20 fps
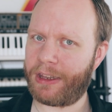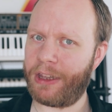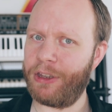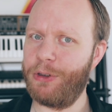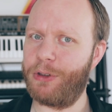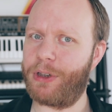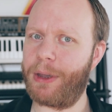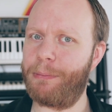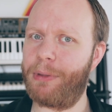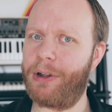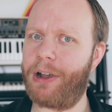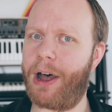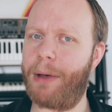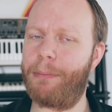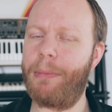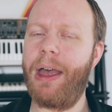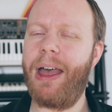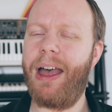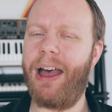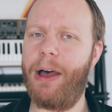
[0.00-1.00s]
you can become
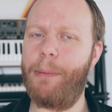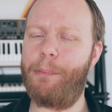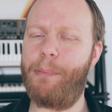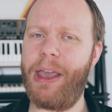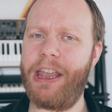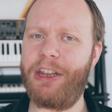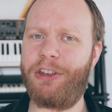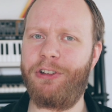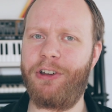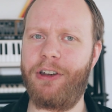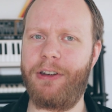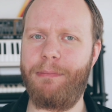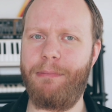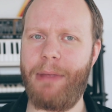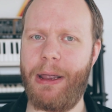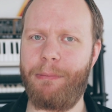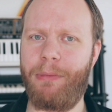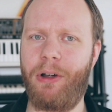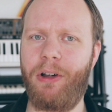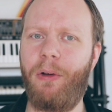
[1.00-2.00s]
a Patreon
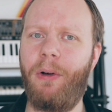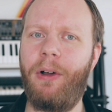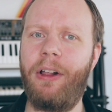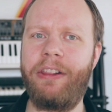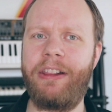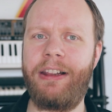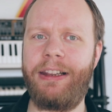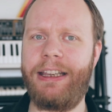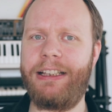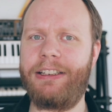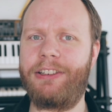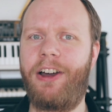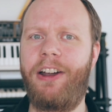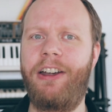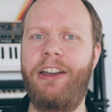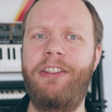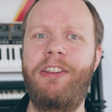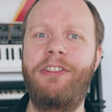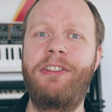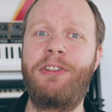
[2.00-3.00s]
member. All the links are
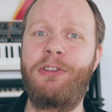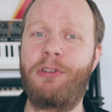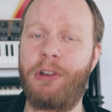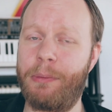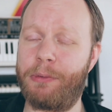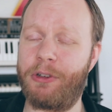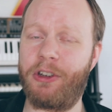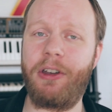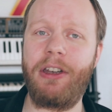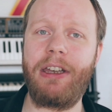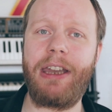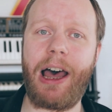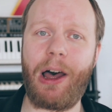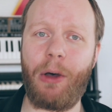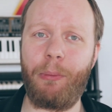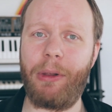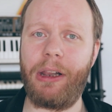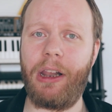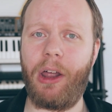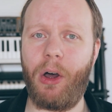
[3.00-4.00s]
in the description
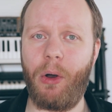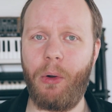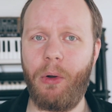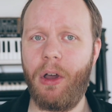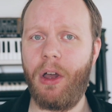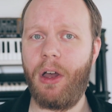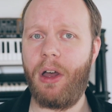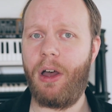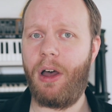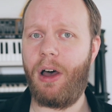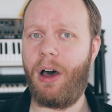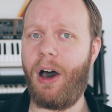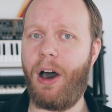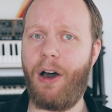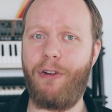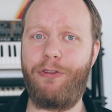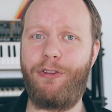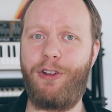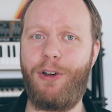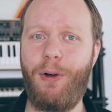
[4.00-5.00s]
down below,
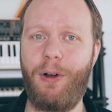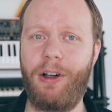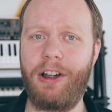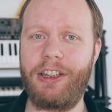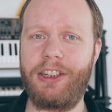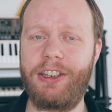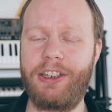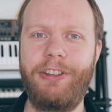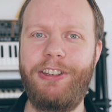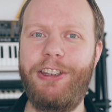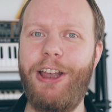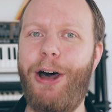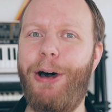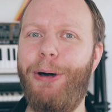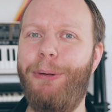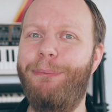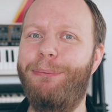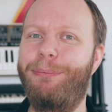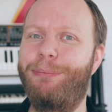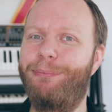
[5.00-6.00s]
of course.
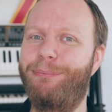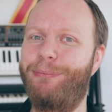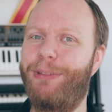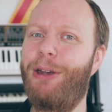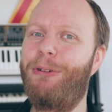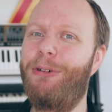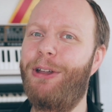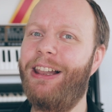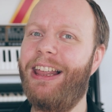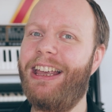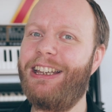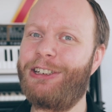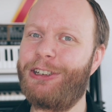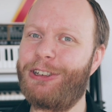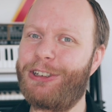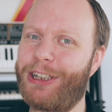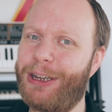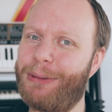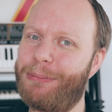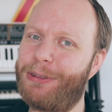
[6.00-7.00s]
So,
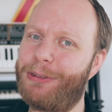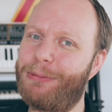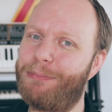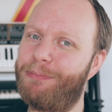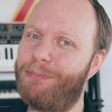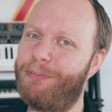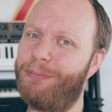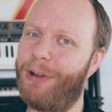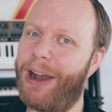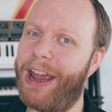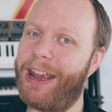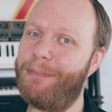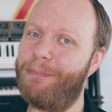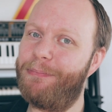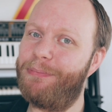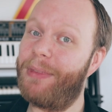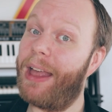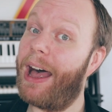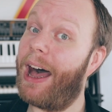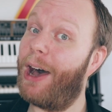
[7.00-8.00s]
relationships, right?
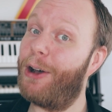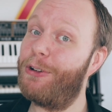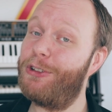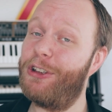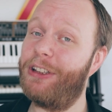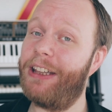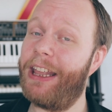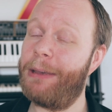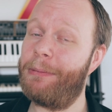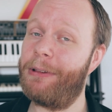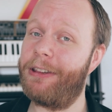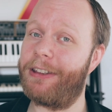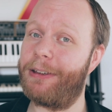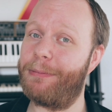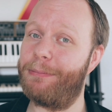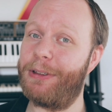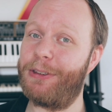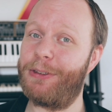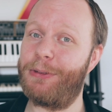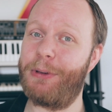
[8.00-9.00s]
How to label
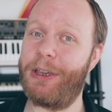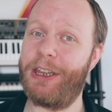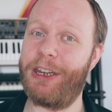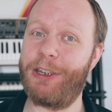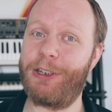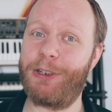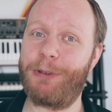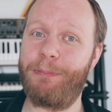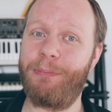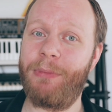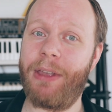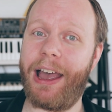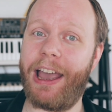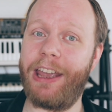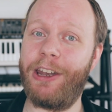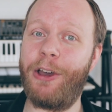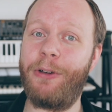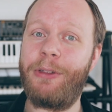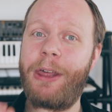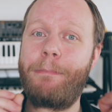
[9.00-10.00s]
them in Swedish. I
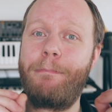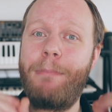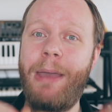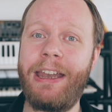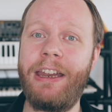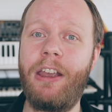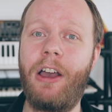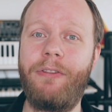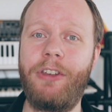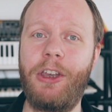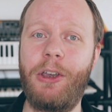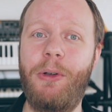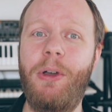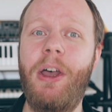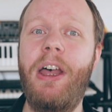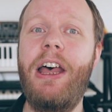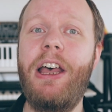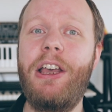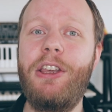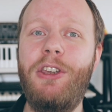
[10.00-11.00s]
know that many of
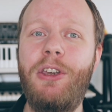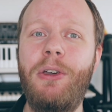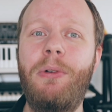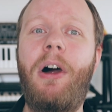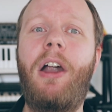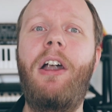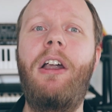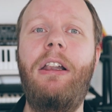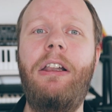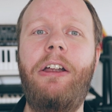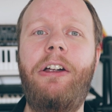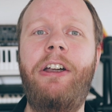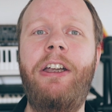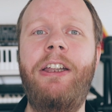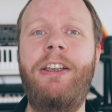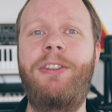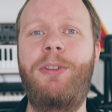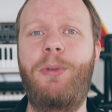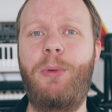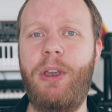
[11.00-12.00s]
you are
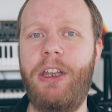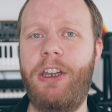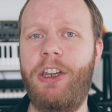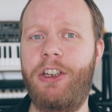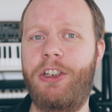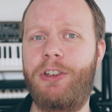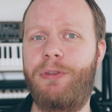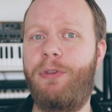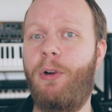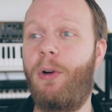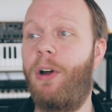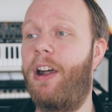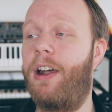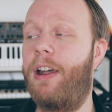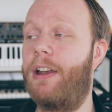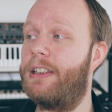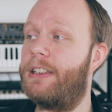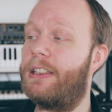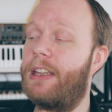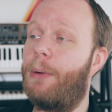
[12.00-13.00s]
learning Swedish
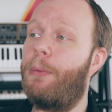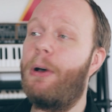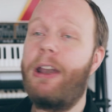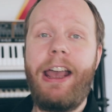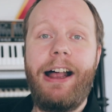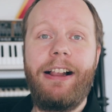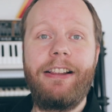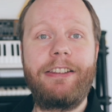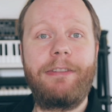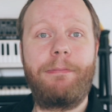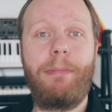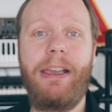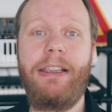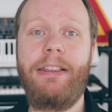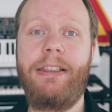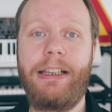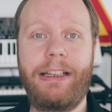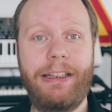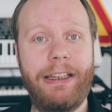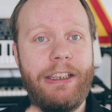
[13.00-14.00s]
for someone else.
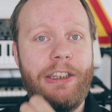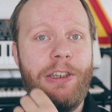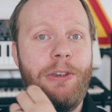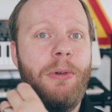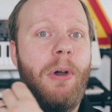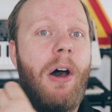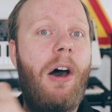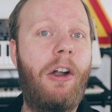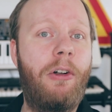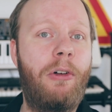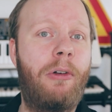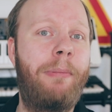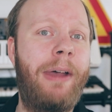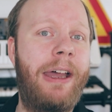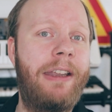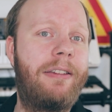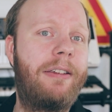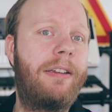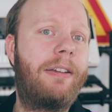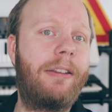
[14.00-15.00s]
Basically, you are
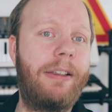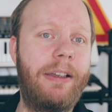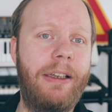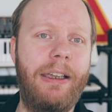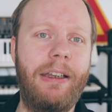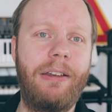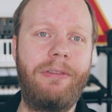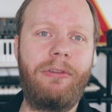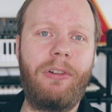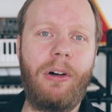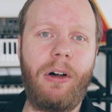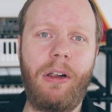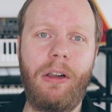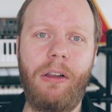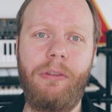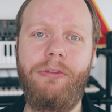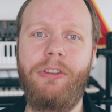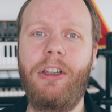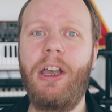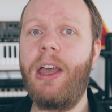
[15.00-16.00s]
romantically
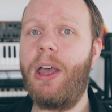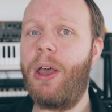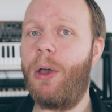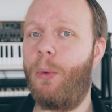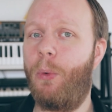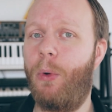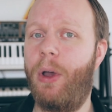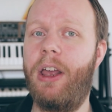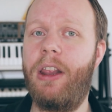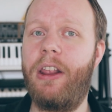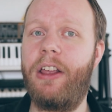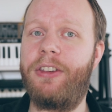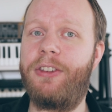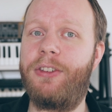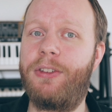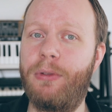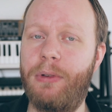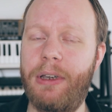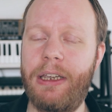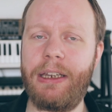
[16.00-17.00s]
involved with a
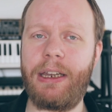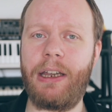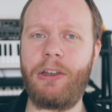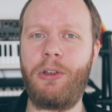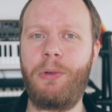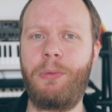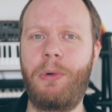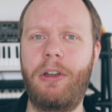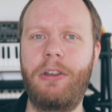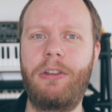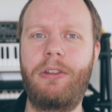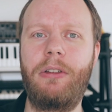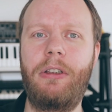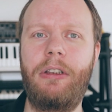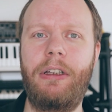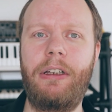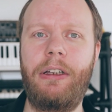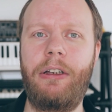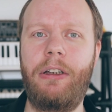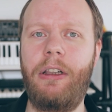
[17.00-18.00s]
Swede and you want to
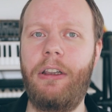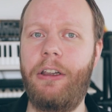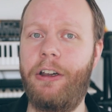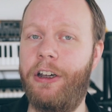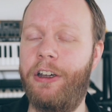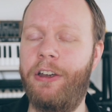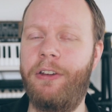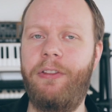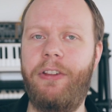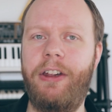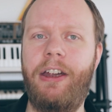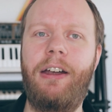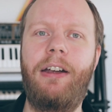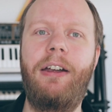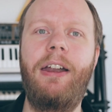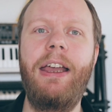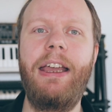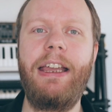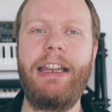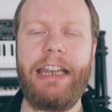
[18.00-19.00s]
learn
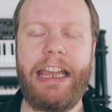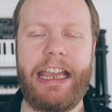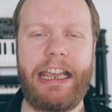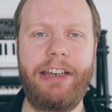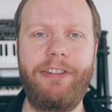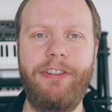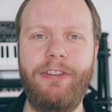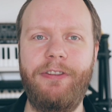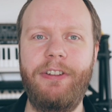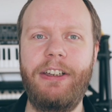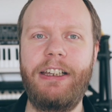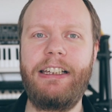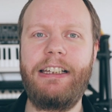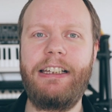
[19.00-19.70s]
their native